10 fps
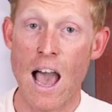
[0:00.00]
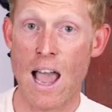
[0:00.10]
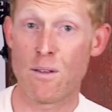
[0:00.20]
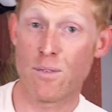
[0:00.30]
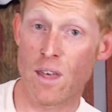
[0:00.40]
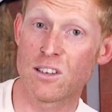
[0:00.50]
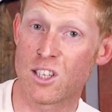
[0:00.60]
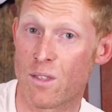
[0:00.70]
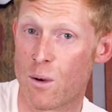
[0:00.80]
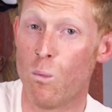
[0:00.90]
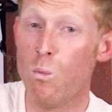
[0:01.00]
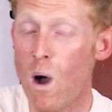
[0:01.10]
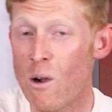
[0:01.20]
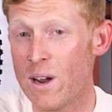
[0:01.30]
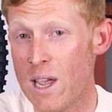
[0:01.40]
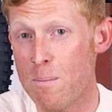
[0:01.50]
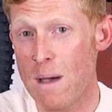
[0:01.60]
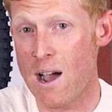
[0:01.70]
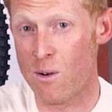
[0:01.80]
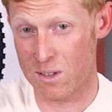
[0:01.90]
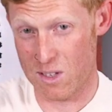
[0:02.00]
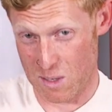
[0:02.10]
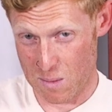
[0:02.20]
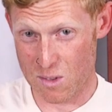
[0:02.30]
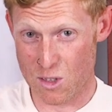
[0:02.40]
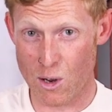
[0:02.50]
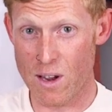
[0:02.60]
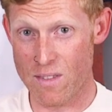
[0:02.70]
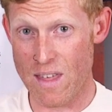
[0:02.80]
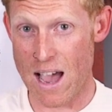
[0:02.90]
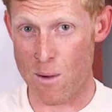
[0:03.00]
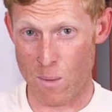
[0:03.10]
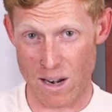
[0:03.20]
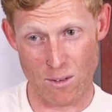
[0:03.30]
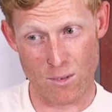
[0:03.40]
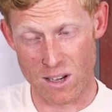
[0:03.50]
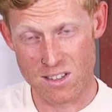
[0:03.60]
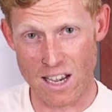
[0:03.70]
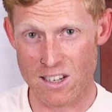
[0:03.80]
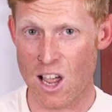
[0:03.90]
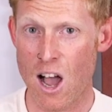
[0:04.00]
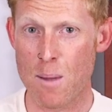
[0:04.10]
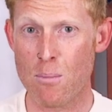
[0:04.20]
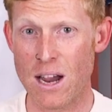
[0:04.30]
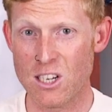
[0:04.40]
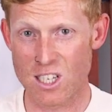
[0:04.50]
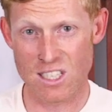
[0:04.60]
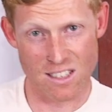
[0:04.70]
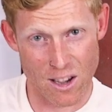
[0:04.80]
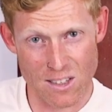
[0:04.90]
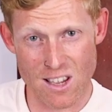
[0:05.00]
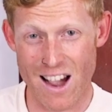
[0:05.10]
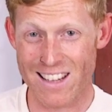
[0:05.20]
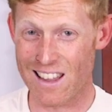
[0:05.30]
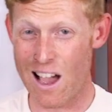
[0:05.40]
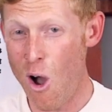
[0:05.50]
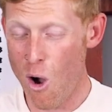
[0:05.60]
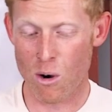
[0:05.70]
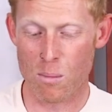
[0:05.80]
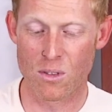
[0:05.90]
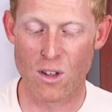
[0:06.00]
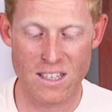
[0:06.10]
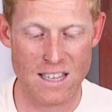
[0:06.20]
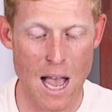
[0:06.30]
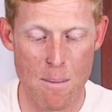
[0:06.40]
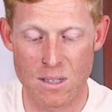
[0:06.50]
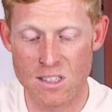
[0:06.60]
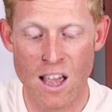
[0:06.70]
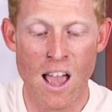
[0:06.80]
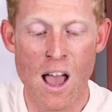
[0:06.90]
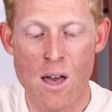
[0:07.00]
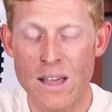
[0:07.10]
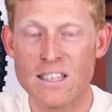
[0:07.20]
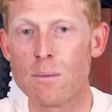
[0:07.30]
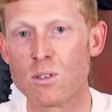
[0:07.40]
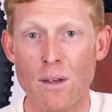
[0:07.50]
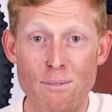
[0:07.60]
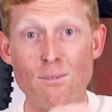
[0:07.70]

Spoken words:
And for those of you that worry about doing that when you've got such high pressures and those tyres and that horrible noise that happens, this comes with a